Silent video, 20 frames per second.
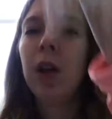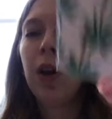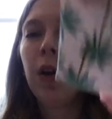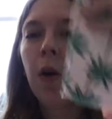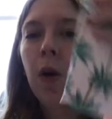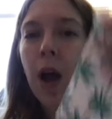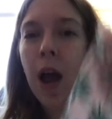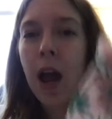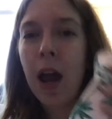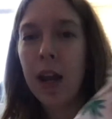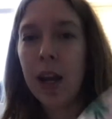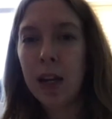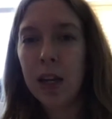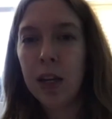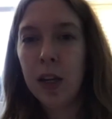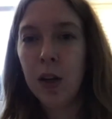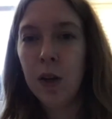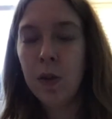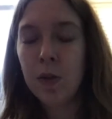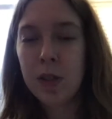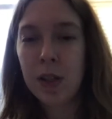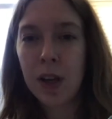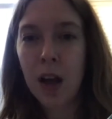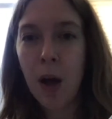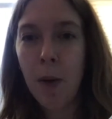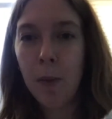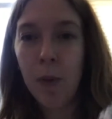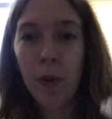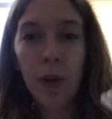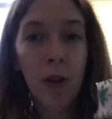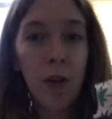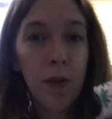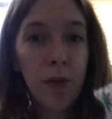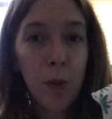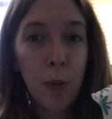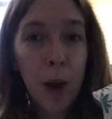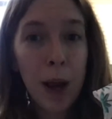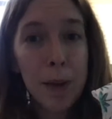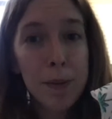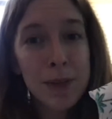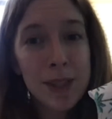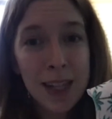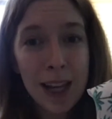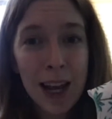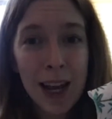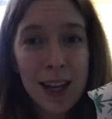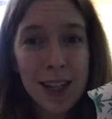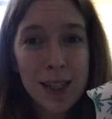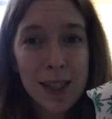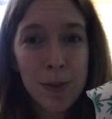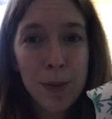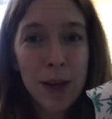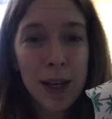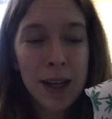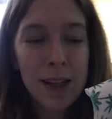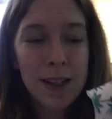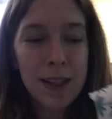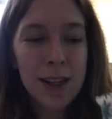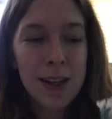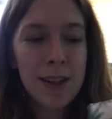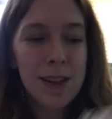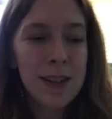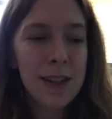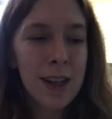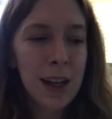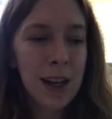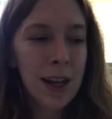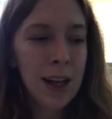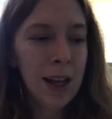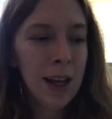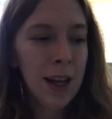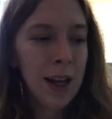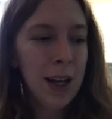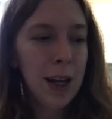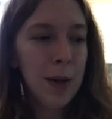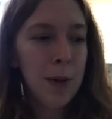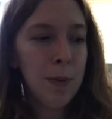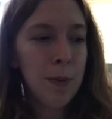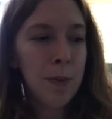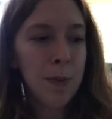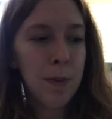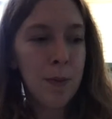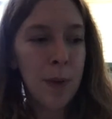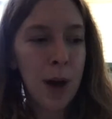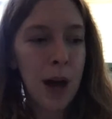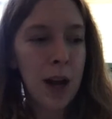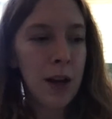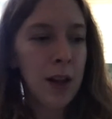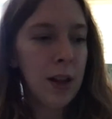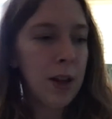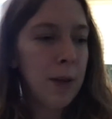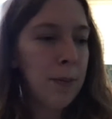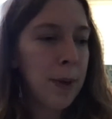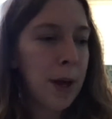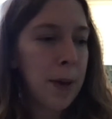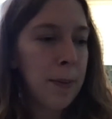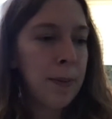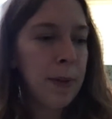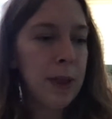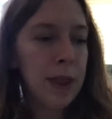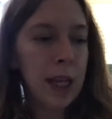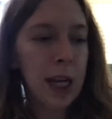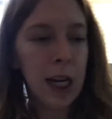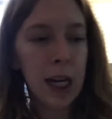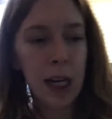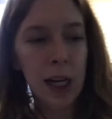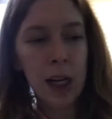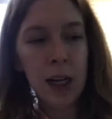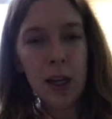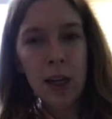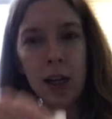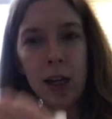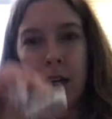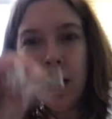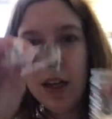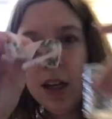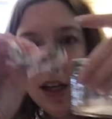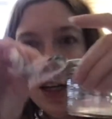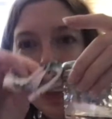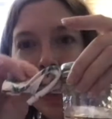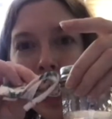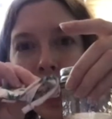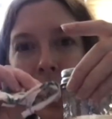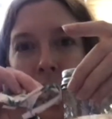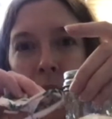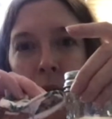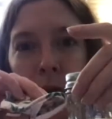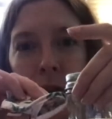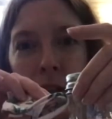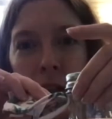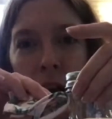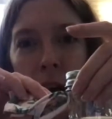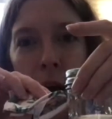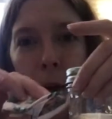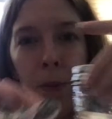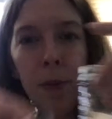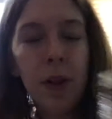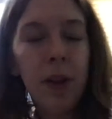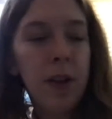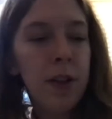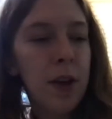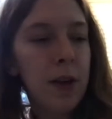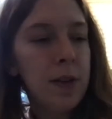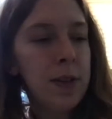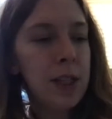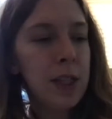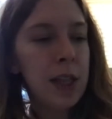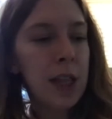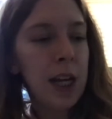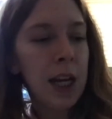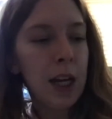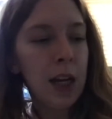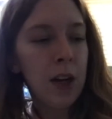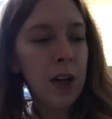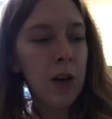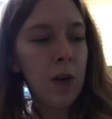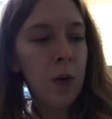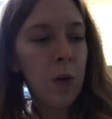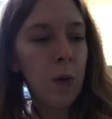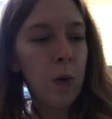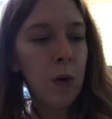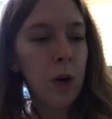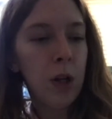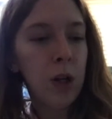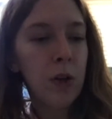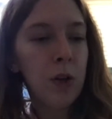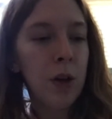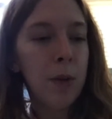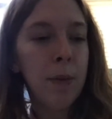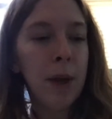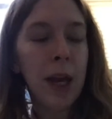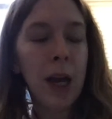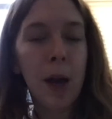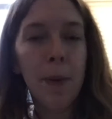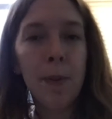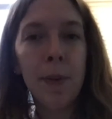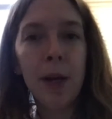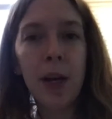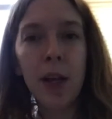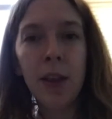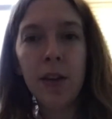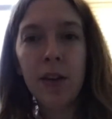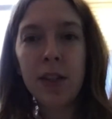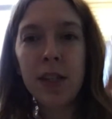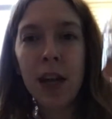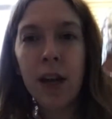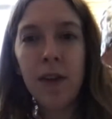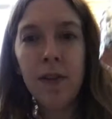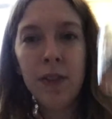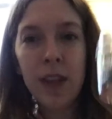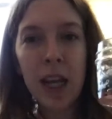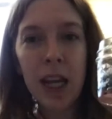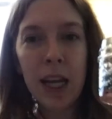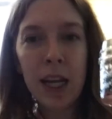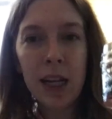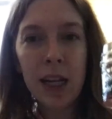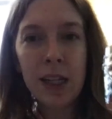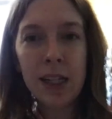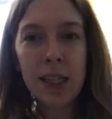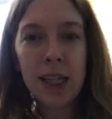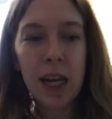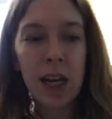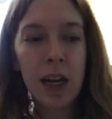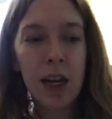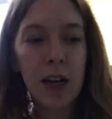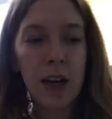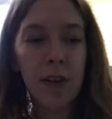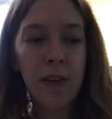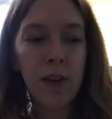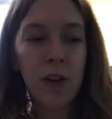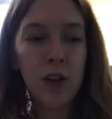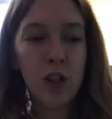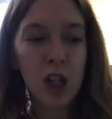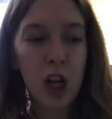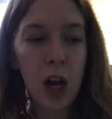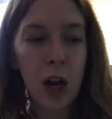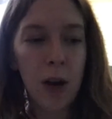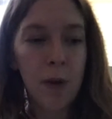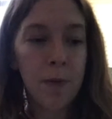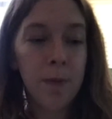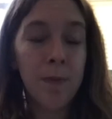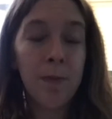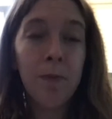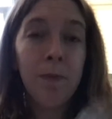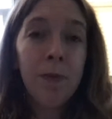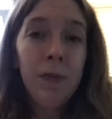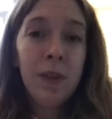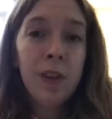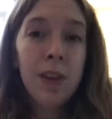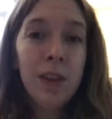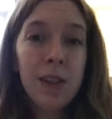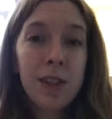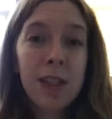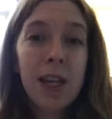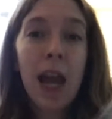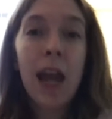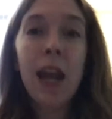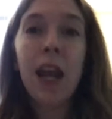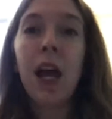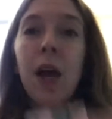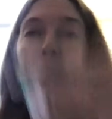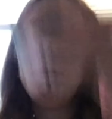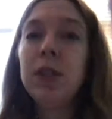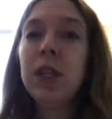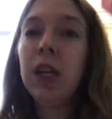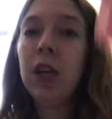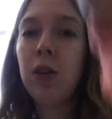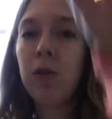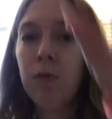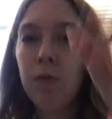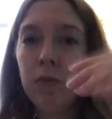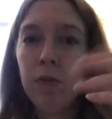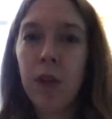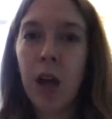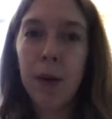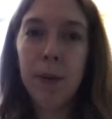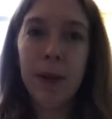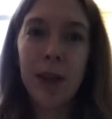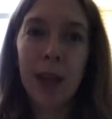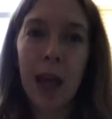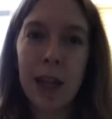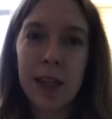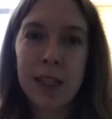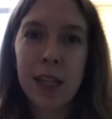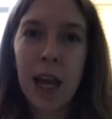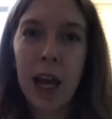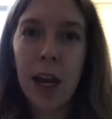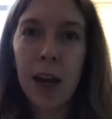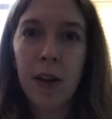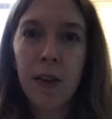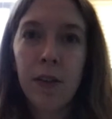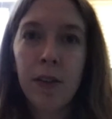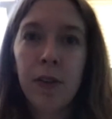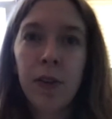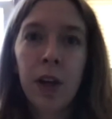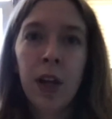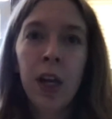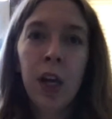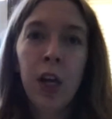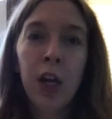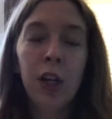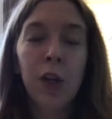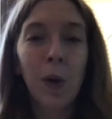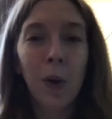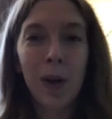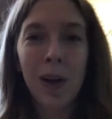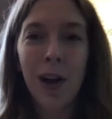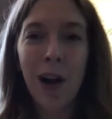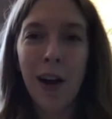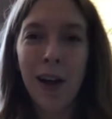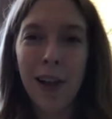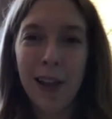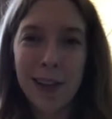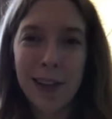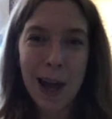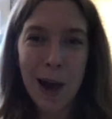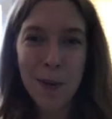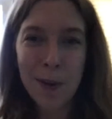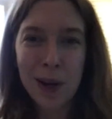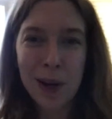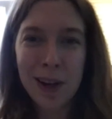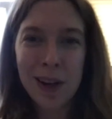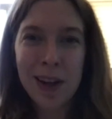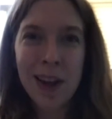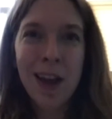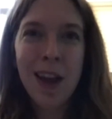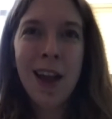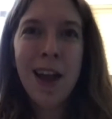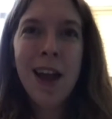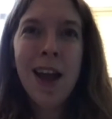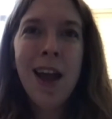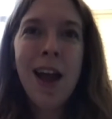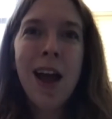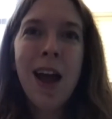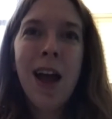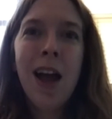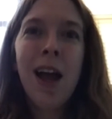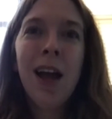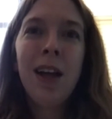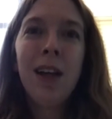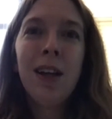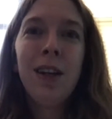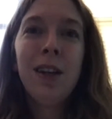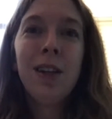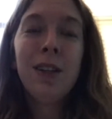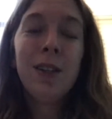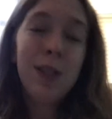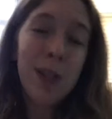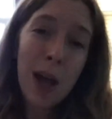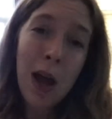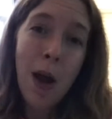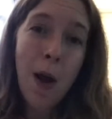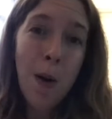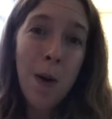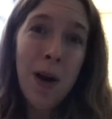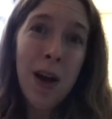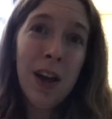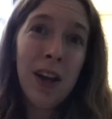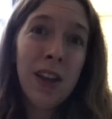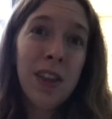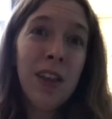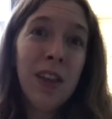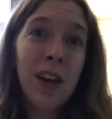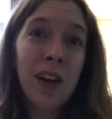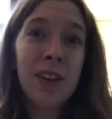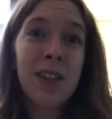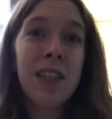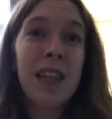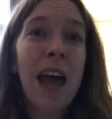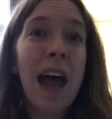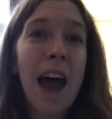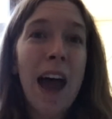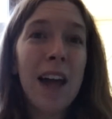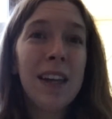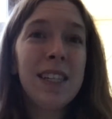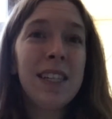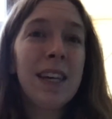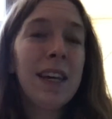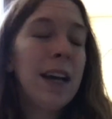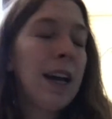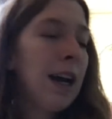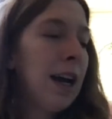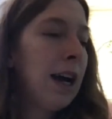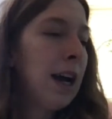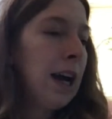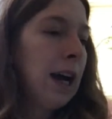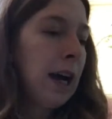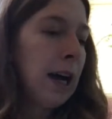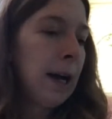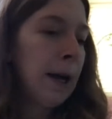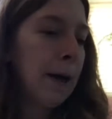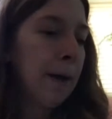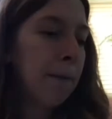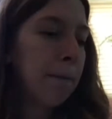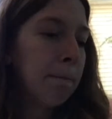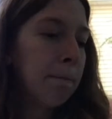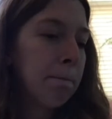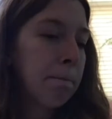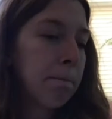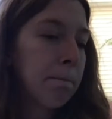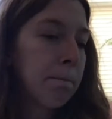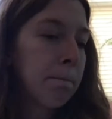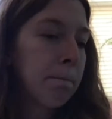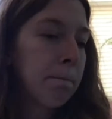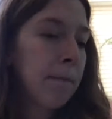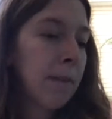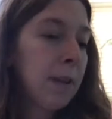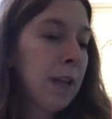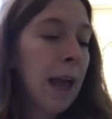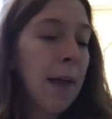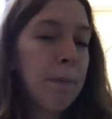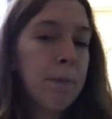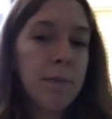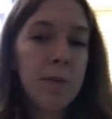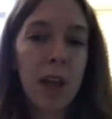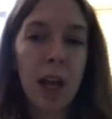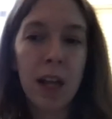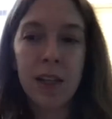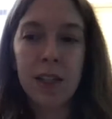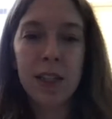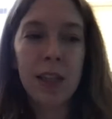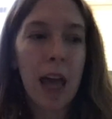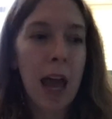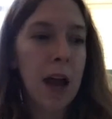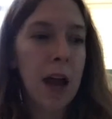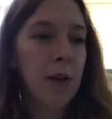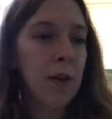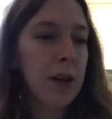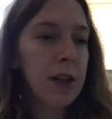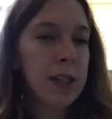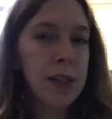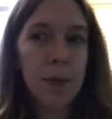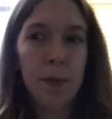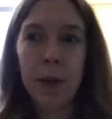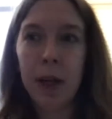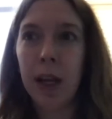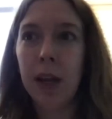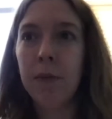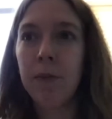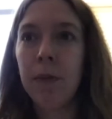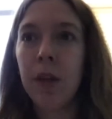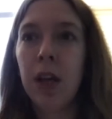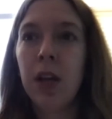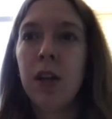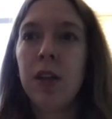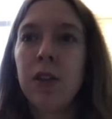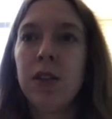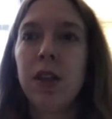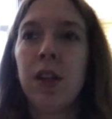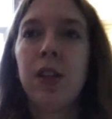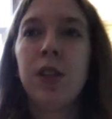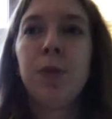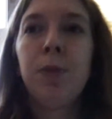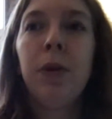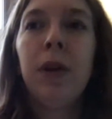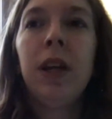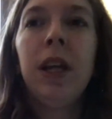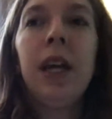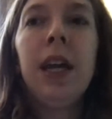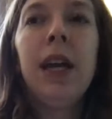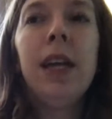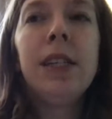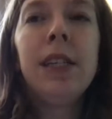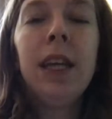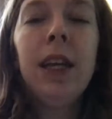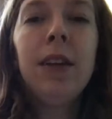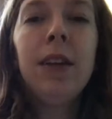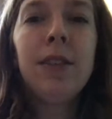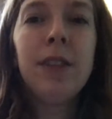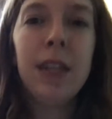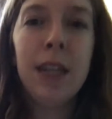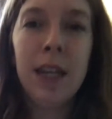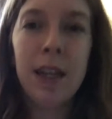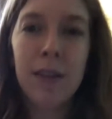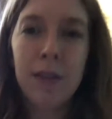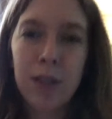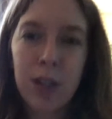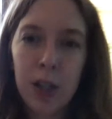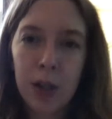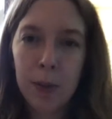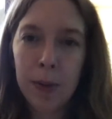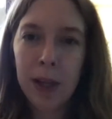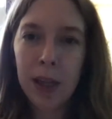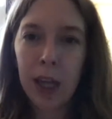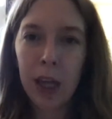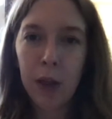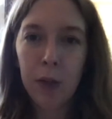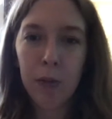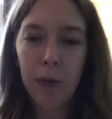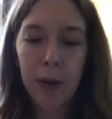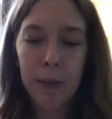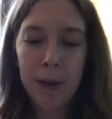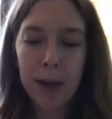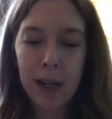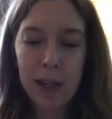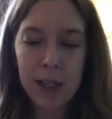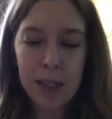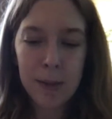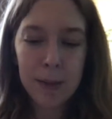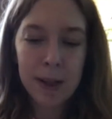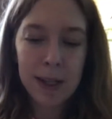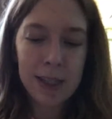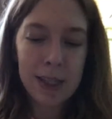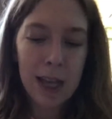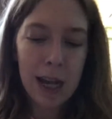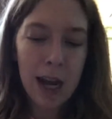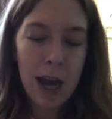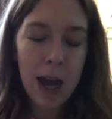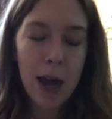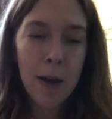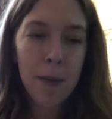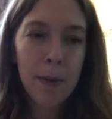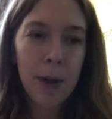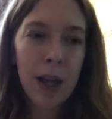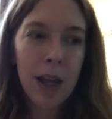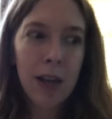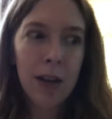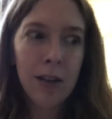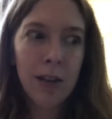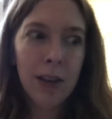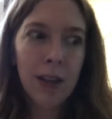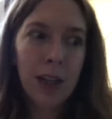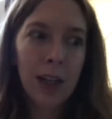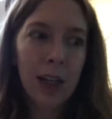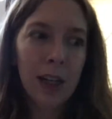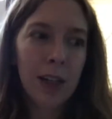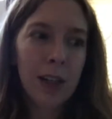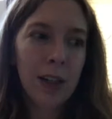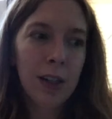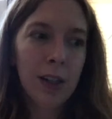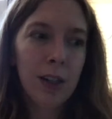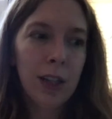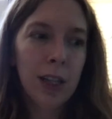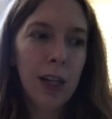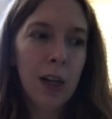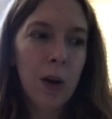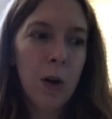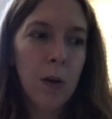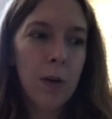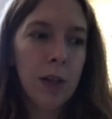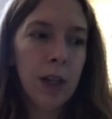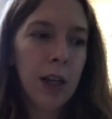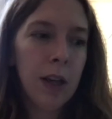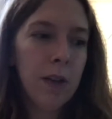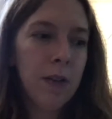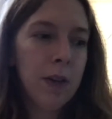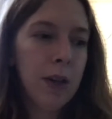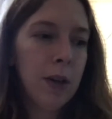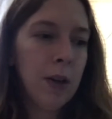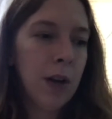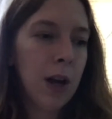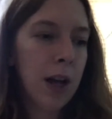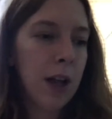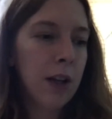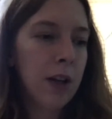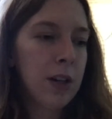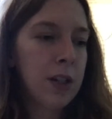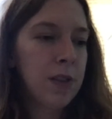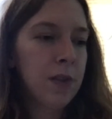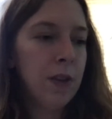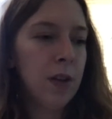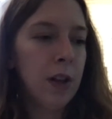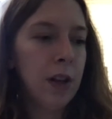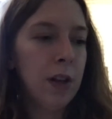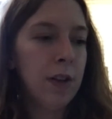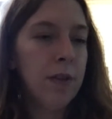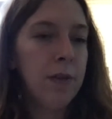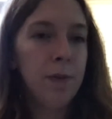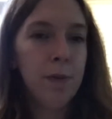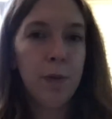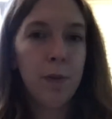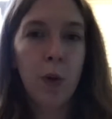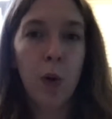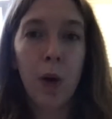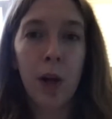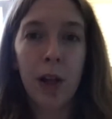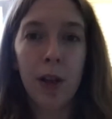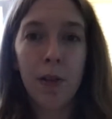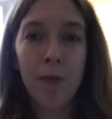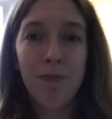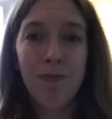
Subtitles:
go ahead and use a couple of wipe-sized pieces, bottle them up in there, and use a couple of those there. Or you can make up another set of these in a different jar. It's kind of up to you. I mean, that's kind of your call on one. So, there's that. Yeah, that's that recipe. So it's pretty easy. You see, it took me like 3 minutes to mix that up, and literally only a few dollars full of oil.